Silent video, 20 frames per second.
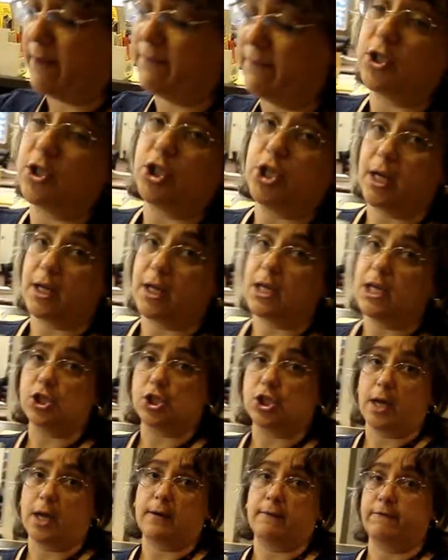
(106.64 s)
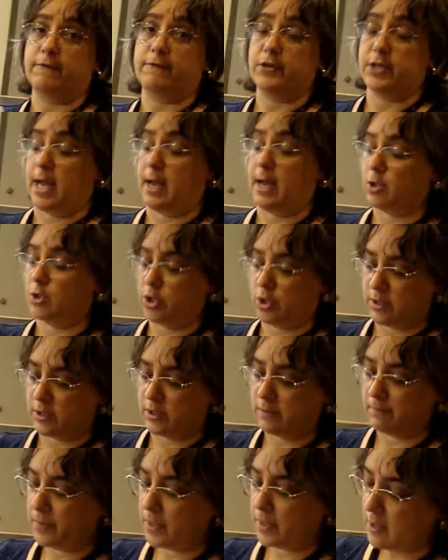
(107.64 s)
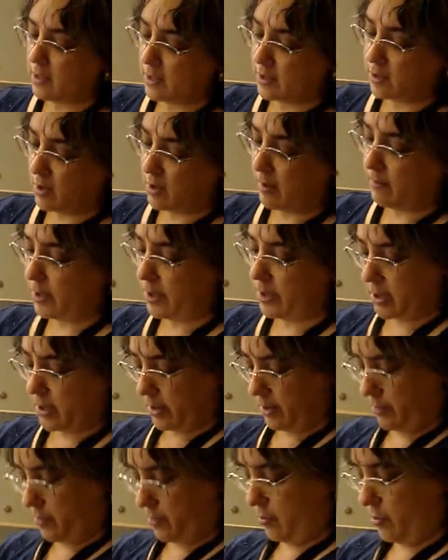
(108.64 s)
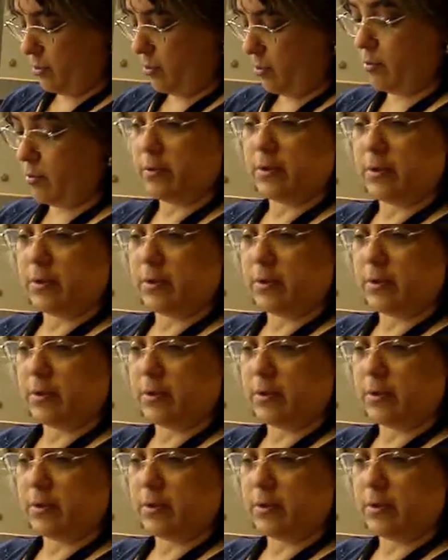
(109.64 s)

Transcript: have to check each item for damages. So I'm looking through